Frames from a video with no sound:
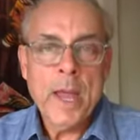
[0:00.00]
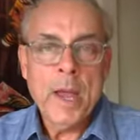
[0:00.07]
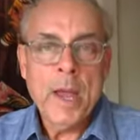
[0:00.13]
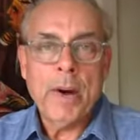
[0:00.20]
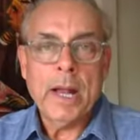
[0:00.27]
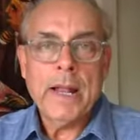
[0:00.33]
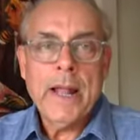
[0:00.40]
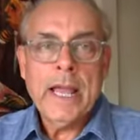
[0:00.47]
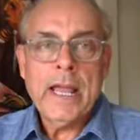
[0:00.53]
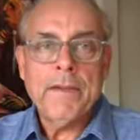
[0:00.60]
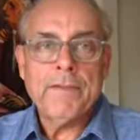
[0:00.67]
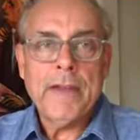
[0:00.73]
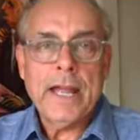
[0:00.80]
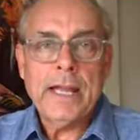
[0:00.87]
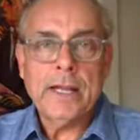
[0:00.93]
But
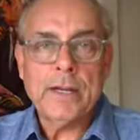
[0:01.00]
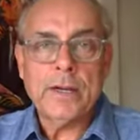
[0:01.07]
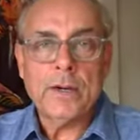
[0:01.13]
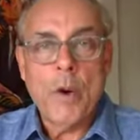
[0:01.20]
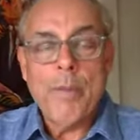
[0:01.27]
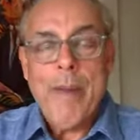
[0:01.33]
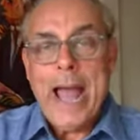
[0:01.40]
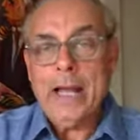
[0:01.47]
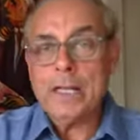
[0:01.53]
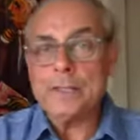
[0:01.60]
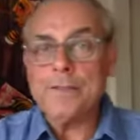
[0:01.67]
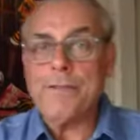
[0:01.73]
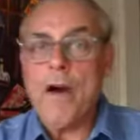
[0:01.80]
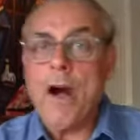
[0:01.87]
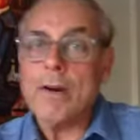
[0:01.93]
if they go back
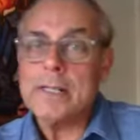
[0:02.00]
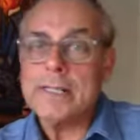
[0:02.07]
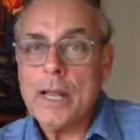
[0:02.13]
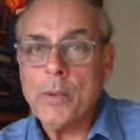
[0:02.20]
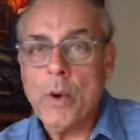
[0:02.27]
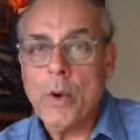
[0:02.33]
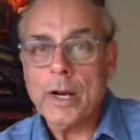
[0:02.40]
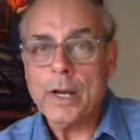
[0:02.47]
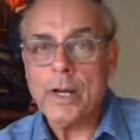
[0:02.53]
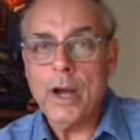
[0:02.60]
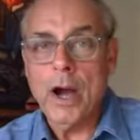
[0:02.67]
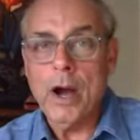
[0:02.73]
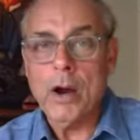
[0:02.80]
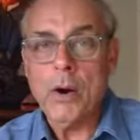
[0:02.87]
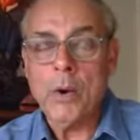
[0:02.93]
as far as they want to
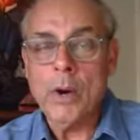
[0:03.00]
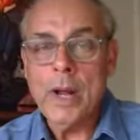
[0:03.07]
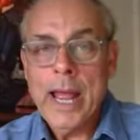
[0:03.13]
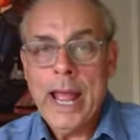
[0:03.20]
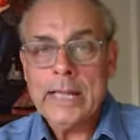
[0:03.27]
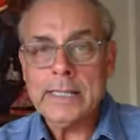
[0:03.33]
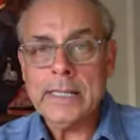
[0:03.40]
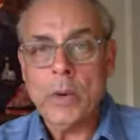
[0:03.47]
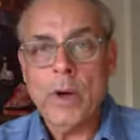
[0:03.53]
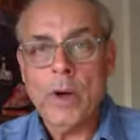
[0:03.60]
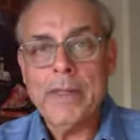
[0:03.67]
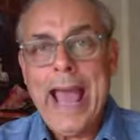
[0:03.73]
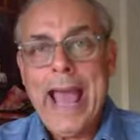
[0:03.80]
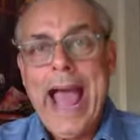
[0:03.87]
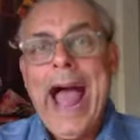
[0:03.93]
go and say, well,
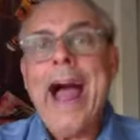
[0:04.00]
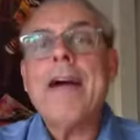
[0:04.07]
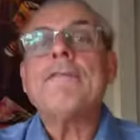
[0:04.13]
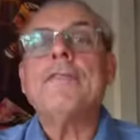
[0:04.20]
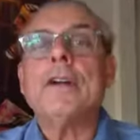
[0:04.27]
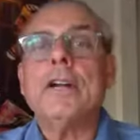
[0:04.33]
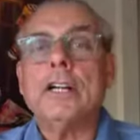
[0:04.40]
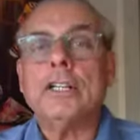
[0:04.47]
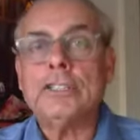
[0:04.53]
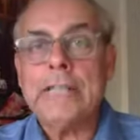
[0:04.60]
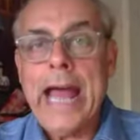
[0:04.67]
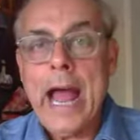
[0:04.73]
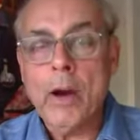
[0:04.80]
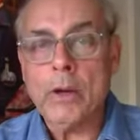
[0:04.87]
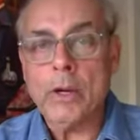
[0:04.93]
the average
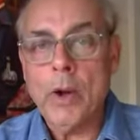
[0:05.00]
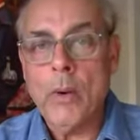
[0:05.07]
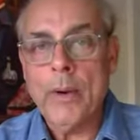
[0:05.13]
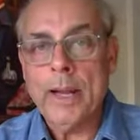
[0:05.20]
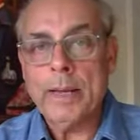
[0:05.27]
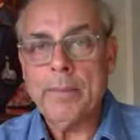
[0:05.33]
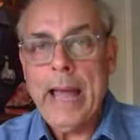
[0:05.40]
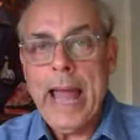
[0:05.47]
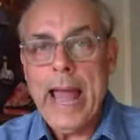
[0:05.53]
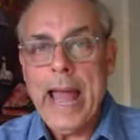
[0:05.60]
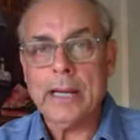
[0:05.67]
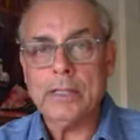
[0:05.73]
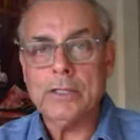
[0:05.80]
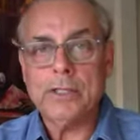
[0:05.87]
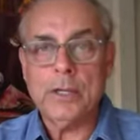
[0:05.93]
now going
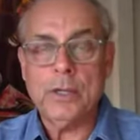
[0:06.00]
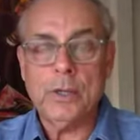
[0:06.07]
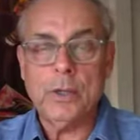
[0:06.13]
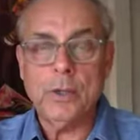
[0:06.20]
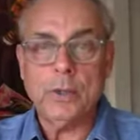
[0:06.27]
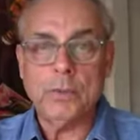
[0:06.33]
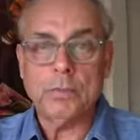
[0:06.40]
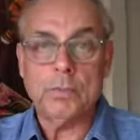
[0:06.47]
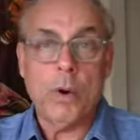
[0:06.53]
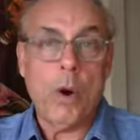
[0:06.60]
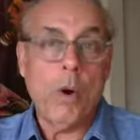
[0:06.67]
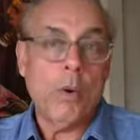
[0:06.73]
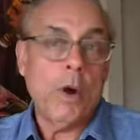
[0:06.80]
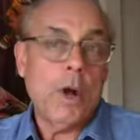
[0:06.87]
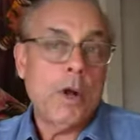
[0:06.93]
back to,
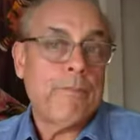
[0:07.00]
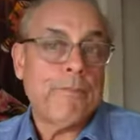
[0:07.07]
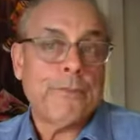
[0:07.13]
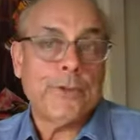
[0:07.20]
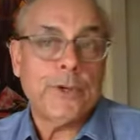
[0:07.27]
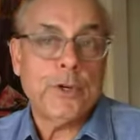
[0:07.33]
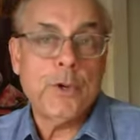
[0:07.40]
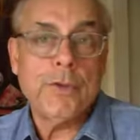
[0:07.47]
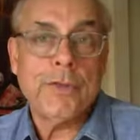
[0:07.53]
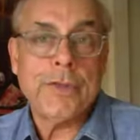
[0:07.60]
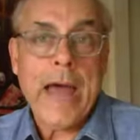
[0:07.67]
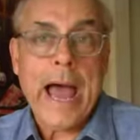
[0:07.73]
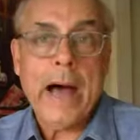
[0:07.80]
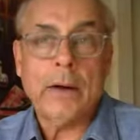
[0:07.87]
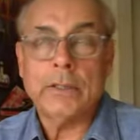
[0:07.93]

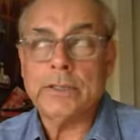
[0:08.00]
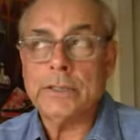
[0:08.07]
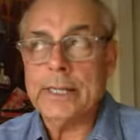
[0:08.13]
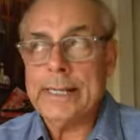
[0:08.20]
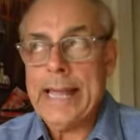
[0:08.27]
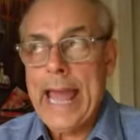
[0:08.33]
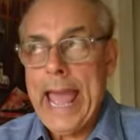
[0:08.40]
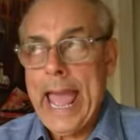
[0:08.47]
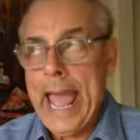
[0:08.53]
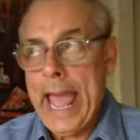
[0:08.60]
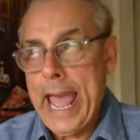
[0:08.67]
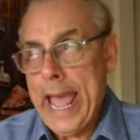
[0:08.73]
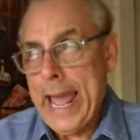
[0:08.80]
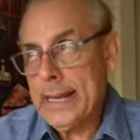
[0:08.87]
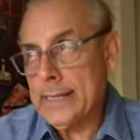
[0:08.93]

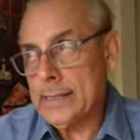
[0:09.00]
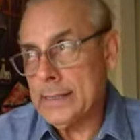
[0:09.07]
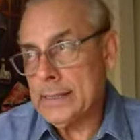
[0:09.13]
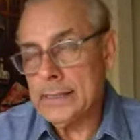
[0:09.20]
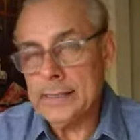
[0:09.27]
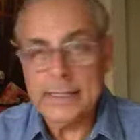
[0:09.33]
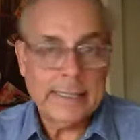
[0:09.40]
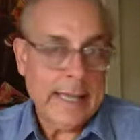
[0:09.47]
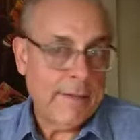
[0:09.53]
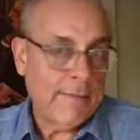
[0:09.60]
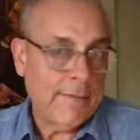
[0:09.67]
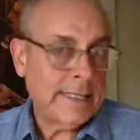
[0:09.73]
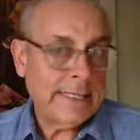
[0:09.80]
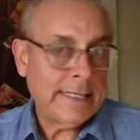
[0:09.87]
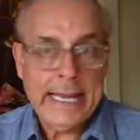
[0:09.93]

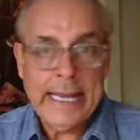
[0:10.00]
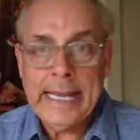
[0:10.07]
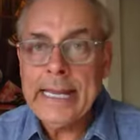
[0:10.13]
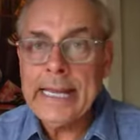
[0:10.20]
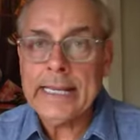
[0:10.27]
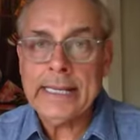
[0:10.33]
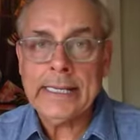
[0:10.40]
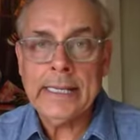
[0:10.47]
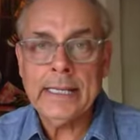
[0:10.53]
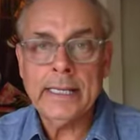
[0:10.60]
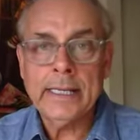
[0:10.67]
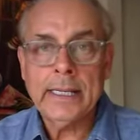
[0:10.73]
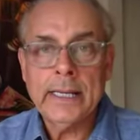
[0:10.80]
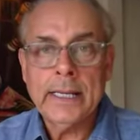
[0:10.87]
2017